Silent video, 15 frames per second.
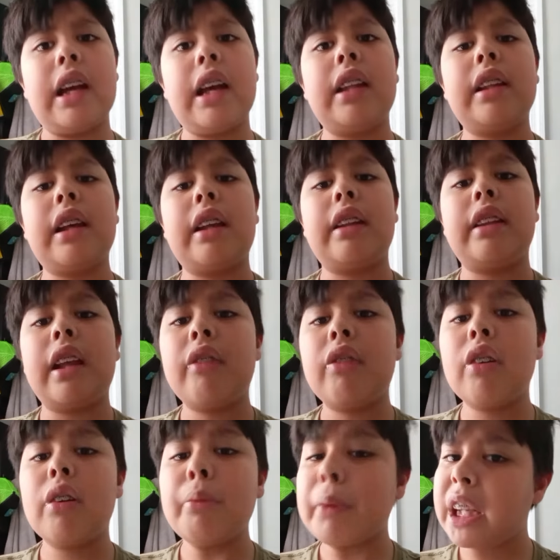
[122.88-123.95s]
I never
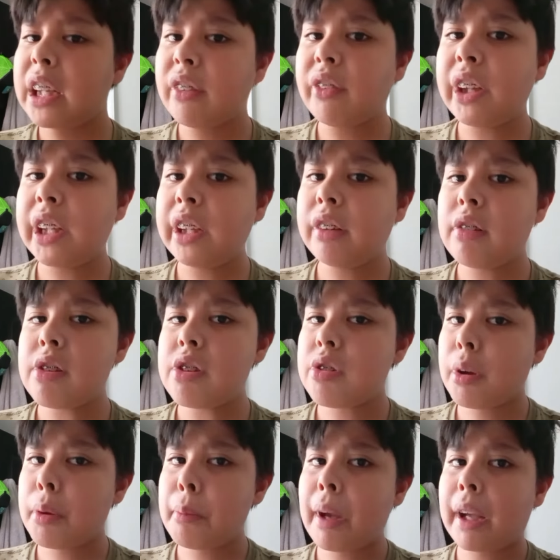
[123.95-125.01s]
made a video showing my
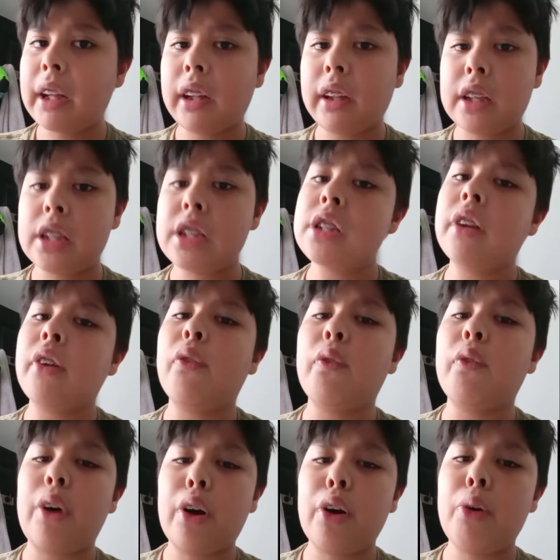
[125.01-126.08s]
collection of
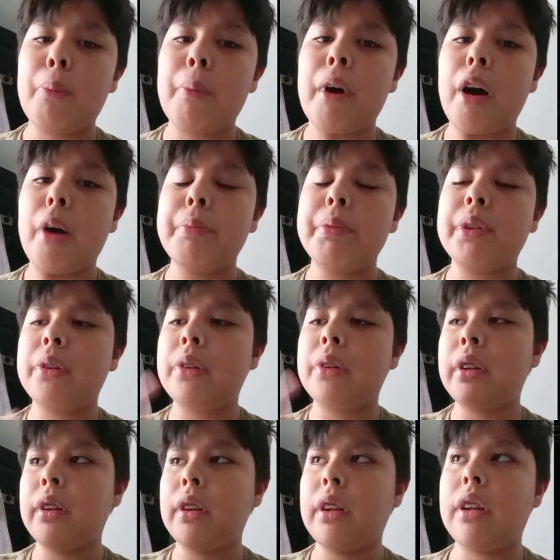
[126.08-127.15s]
Funko Pops
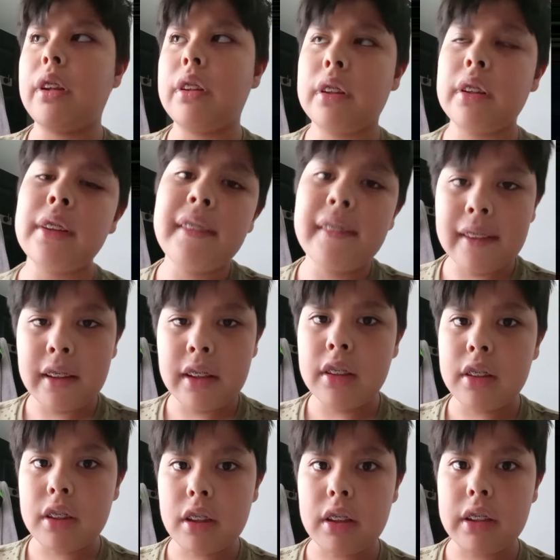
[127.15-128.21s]
and
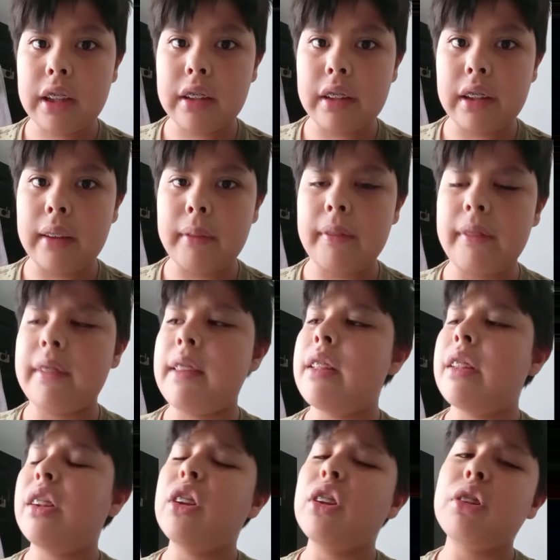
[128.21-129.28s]
Sonic Team.
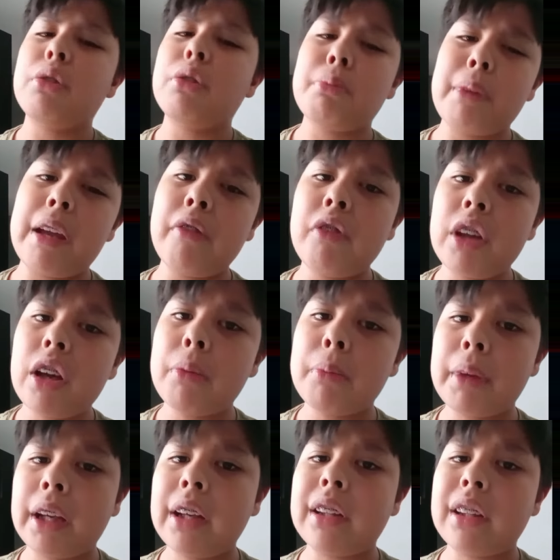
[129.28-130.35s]
So maybe I'll make
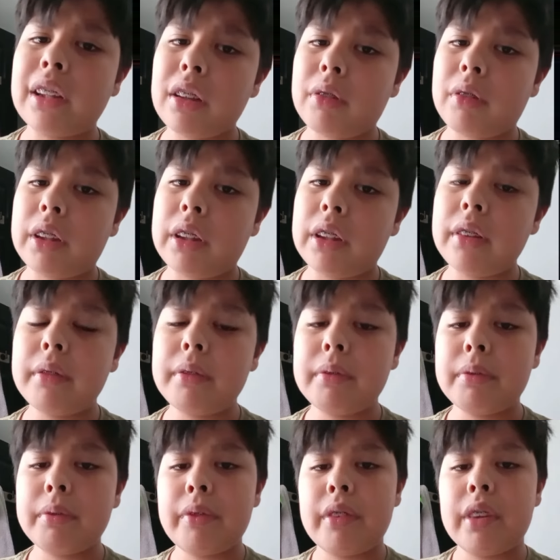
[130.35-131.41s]
another one.
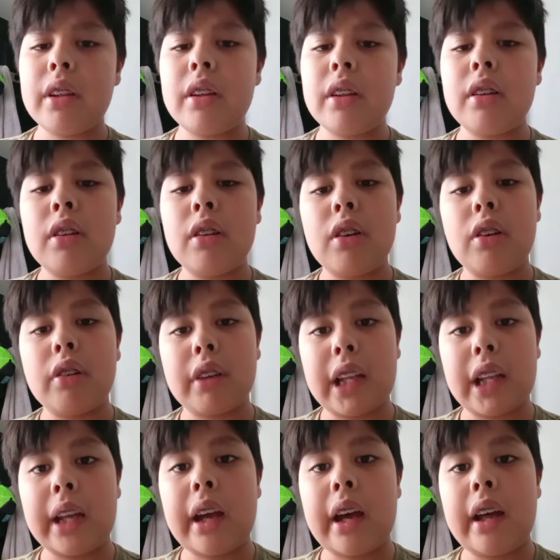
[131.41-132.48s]
Okay
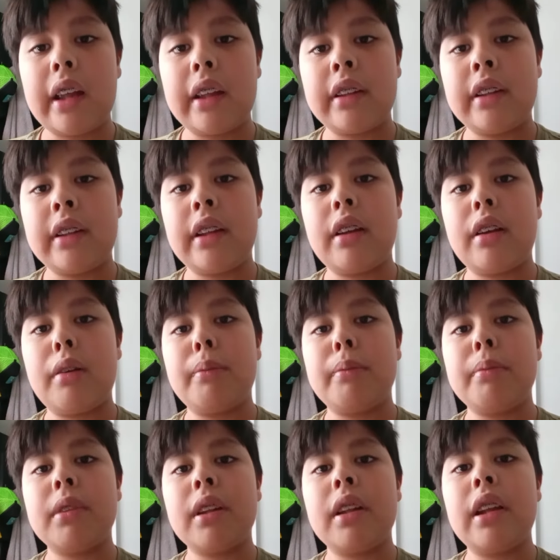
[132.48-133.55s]
guys, um
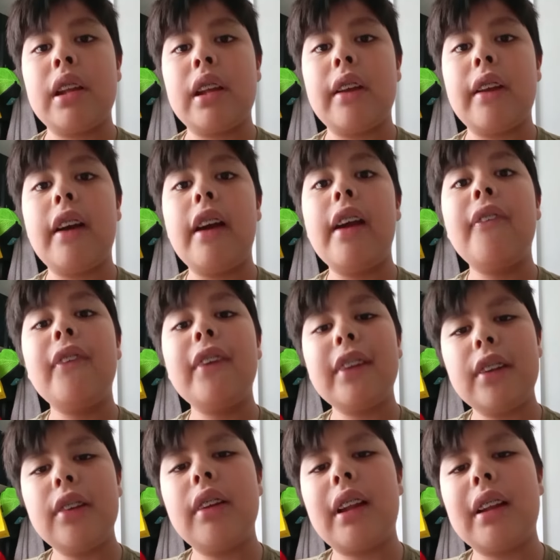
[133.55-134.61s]
if you do like
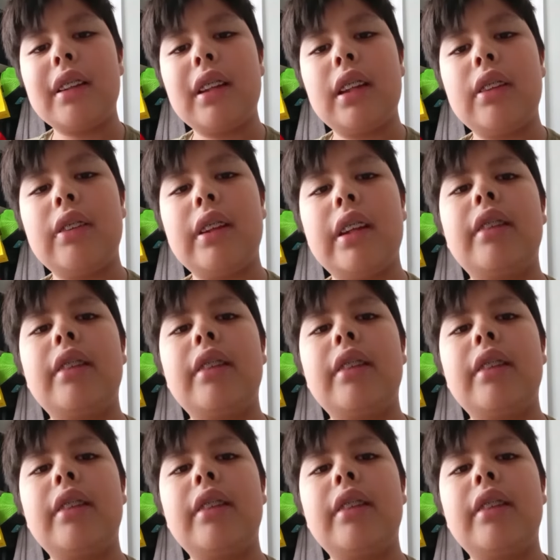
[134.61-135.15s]
this video,